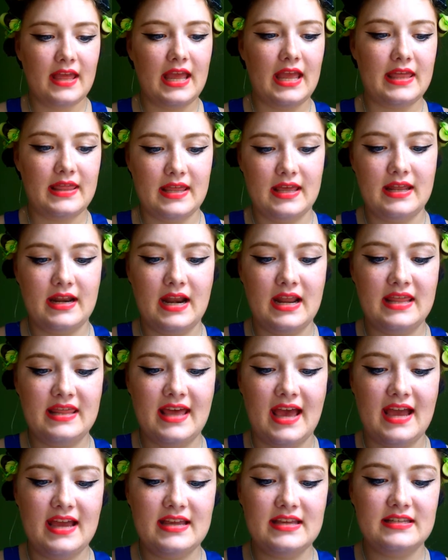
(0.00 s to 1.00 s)
And then
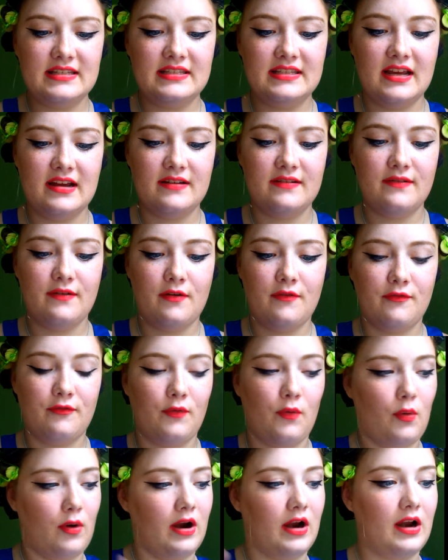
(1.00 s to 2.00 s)
that is done
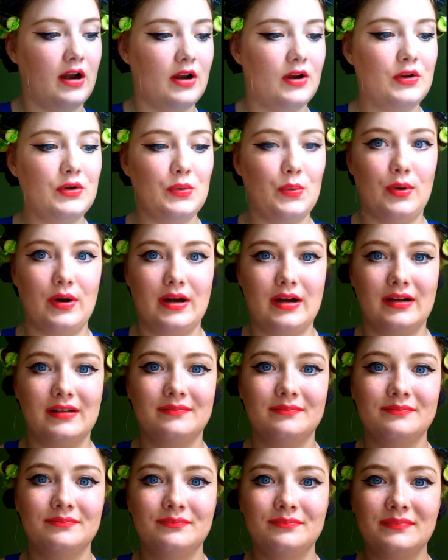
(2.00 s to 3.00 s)
for
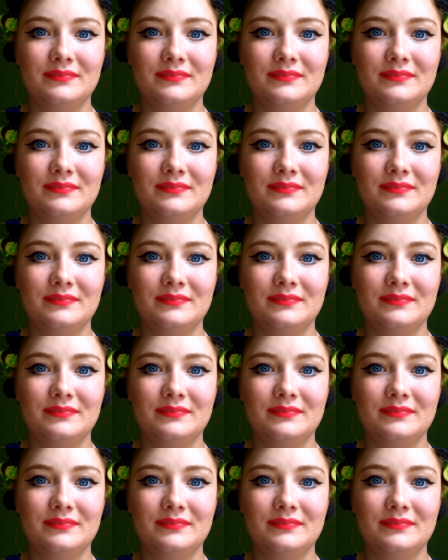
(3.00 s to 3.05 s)
your